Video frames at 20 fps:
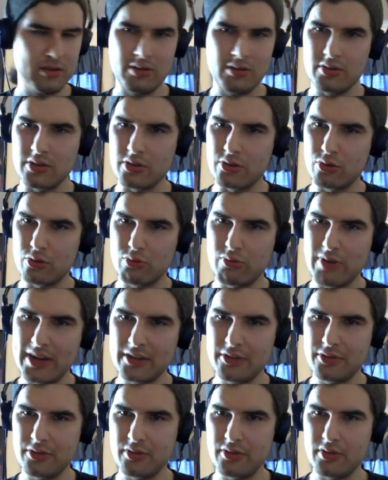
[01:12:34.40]
The
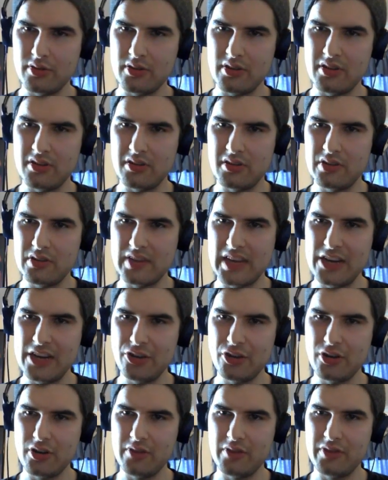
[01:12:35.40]
director of
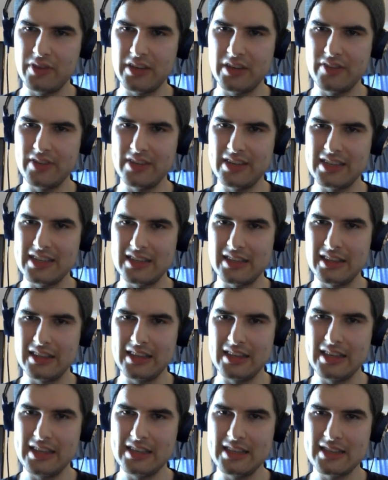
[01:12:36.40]
Agent Unforgiven is
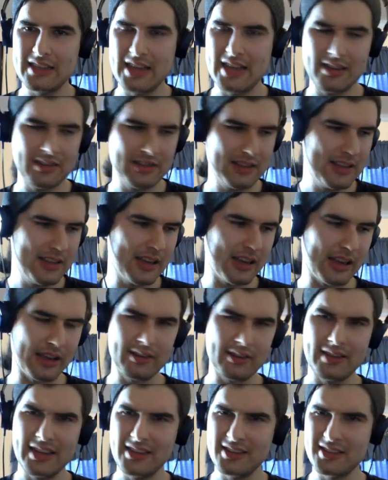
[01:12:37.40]
Lee Sang-lee.
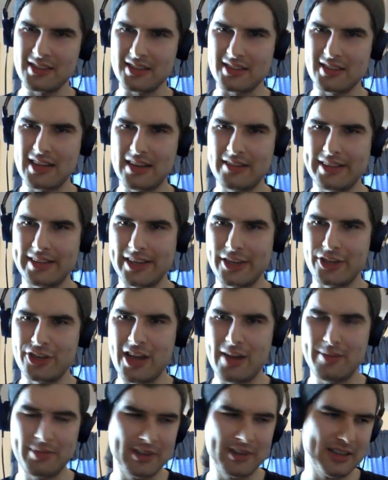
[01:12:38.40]
That doesn't sound like a
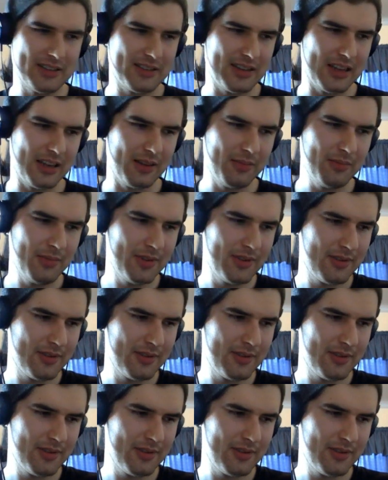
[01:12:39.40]
Japanese name.